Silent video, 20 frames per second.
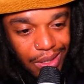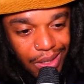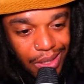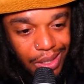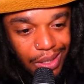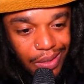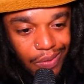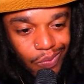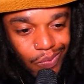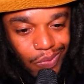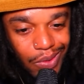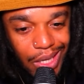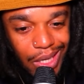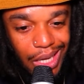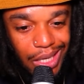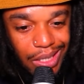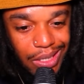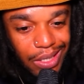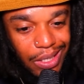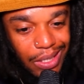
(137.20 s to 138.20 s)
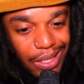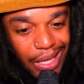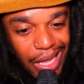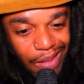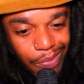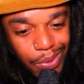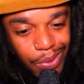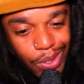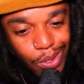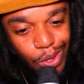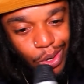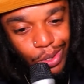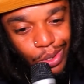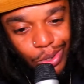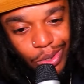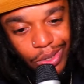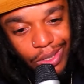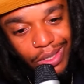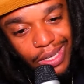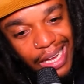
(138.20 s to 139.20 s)
there's good laugh, but also
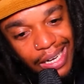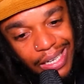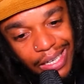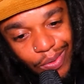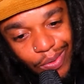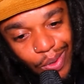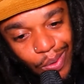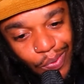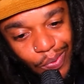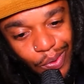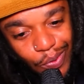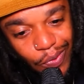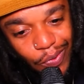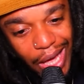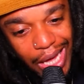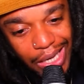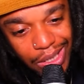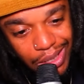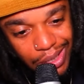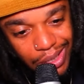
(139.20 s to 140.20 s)
you got to give it up for the fashion.